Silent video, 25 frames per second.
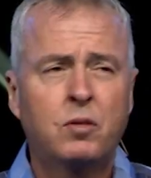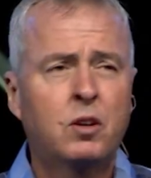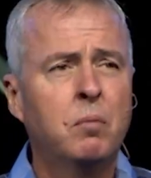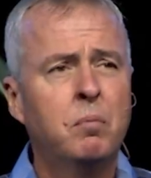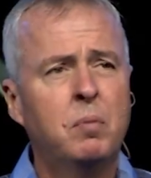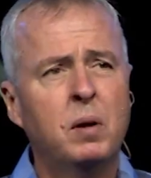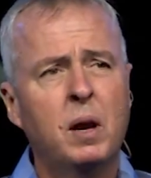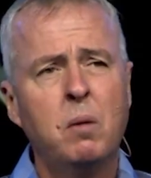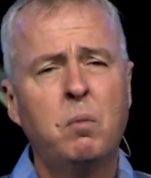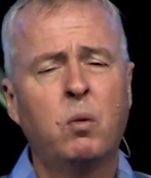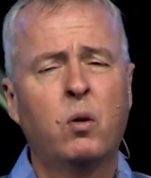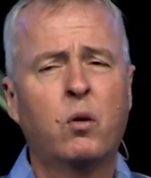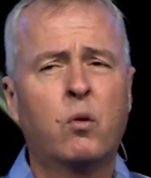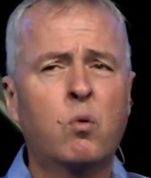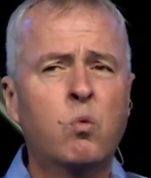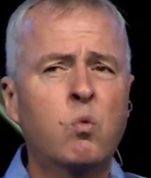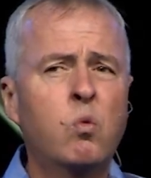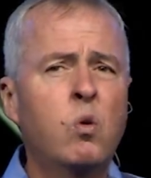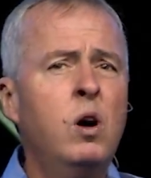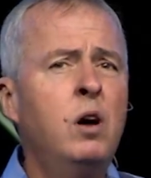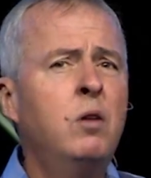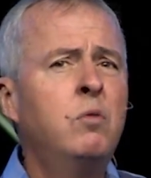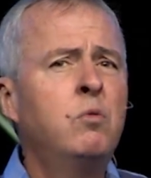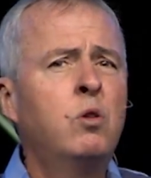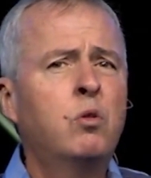to be able to
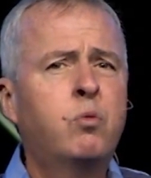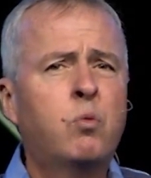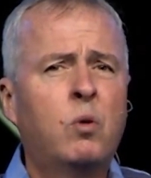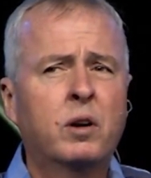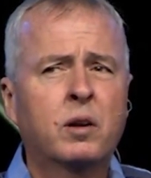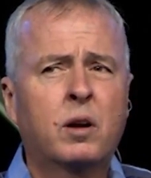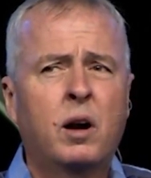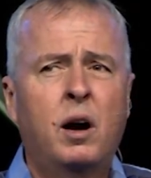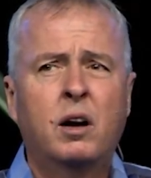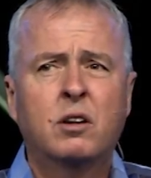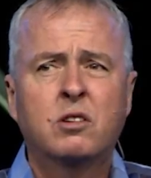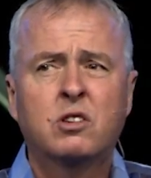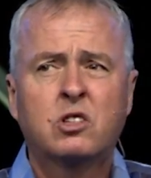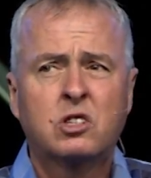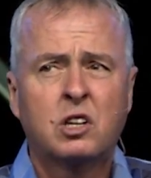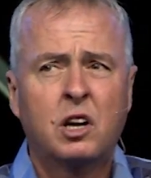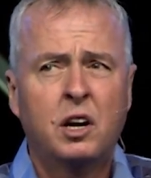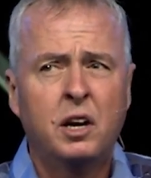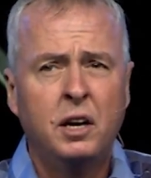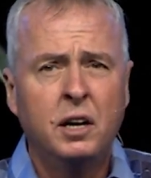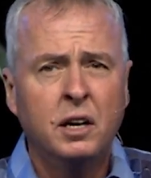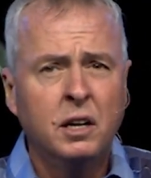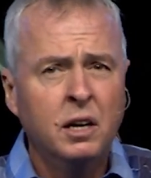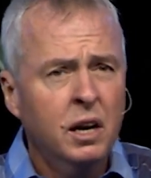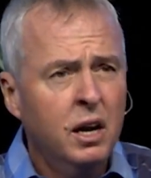run with what God's
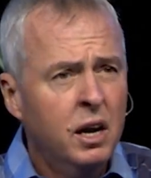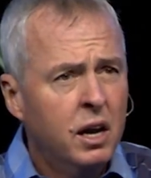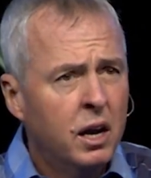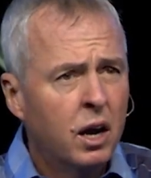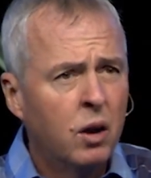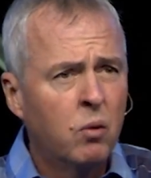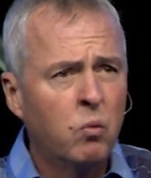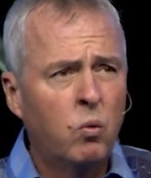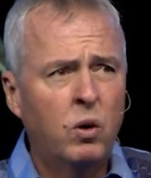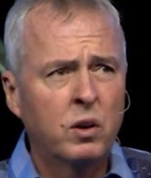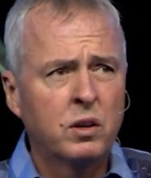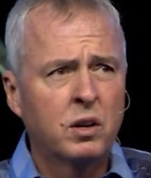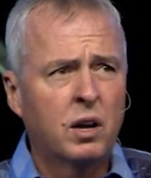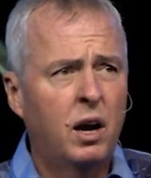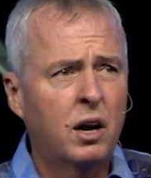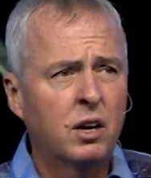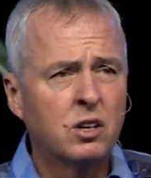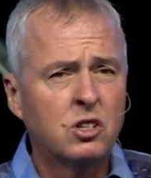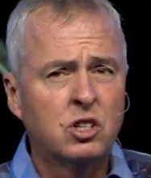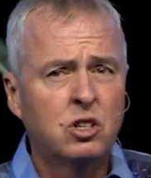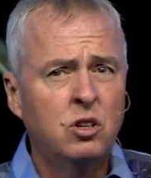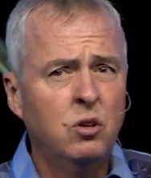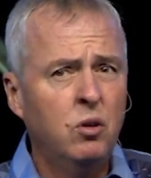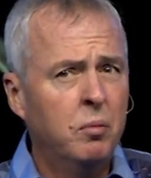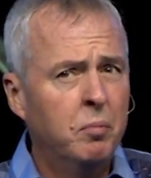saying and what
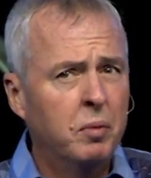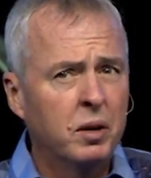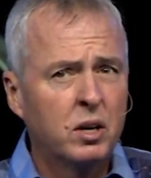God's doing,